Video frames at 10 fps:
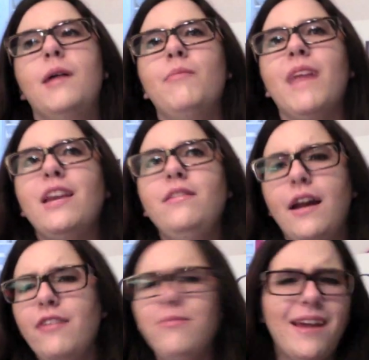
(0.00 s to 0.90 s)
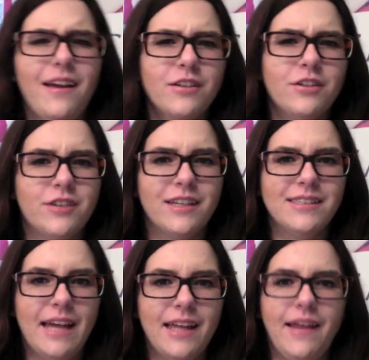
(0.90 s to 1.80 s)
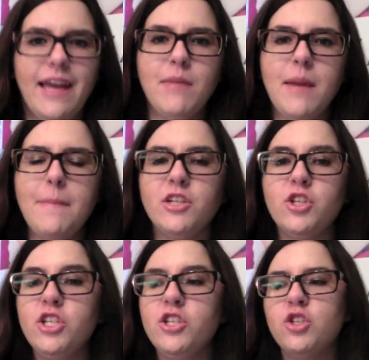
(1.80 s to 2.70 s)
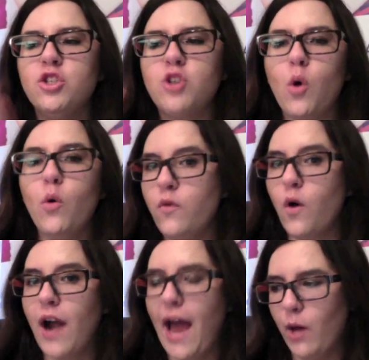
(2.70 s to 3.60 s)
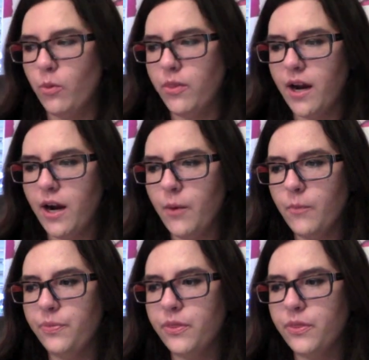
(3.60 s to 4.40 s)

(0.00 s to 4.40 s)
Like, none of my characters are exactly like me, but she's so far out there